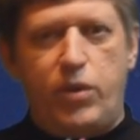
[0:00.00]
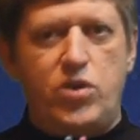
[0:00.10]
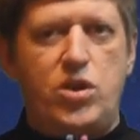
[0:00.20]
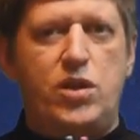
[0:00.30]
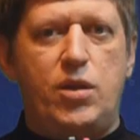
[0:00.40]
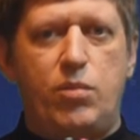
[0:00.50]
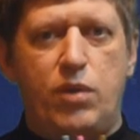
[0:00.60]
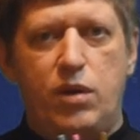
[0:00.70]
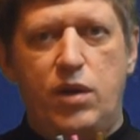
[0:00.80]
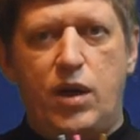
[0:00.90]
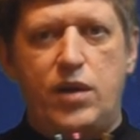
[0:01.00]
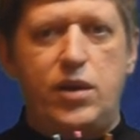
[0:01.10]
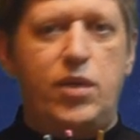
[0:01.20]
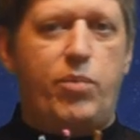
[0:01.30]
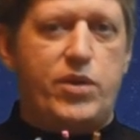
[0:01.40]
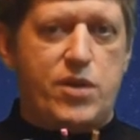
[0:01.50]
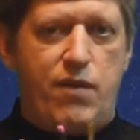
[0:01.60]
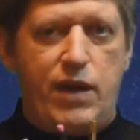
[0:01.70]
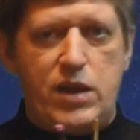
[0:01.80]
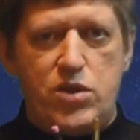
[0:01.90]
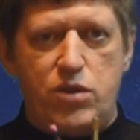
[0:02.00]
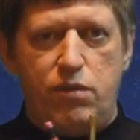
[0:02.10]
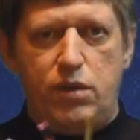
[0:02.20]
You really have 3 pencils,